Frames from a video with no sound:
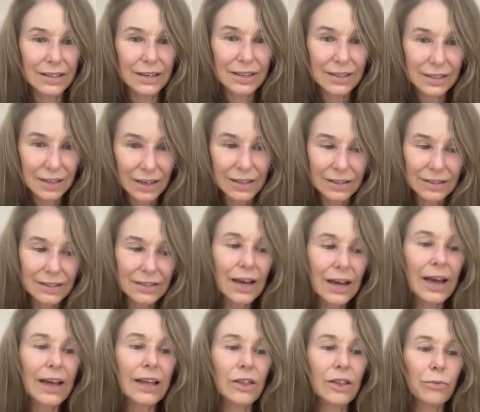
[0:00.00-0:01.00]
It does.
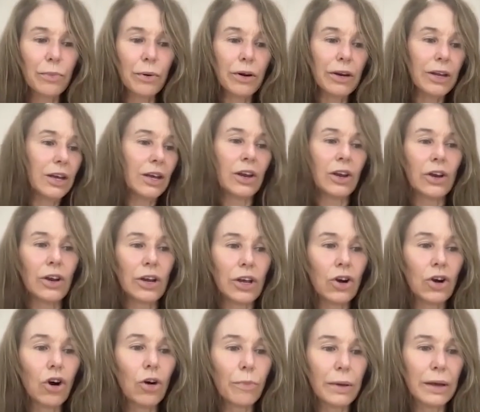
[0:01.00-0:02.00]
And the body can only
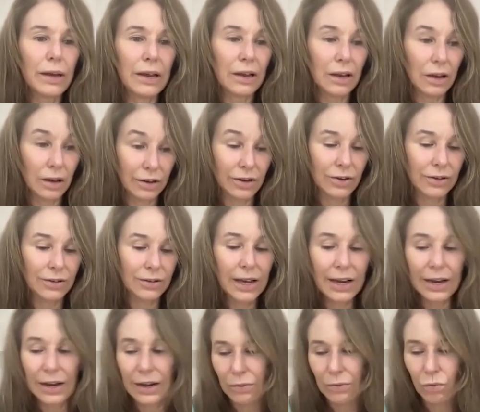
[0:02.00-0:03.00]
copy, like you
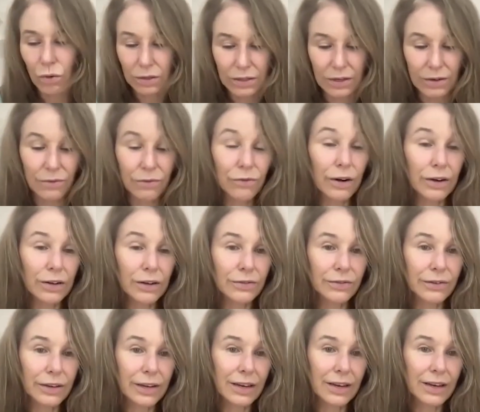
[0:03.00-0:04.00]
say, what's in front
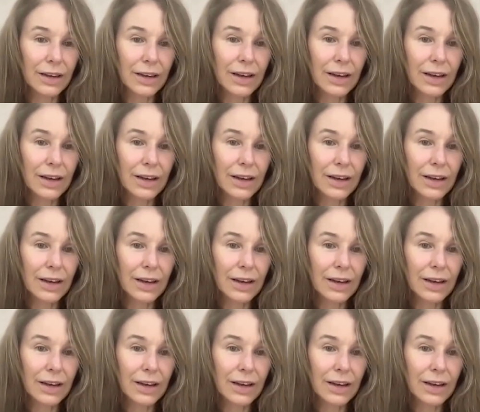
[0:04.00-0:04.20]
of it.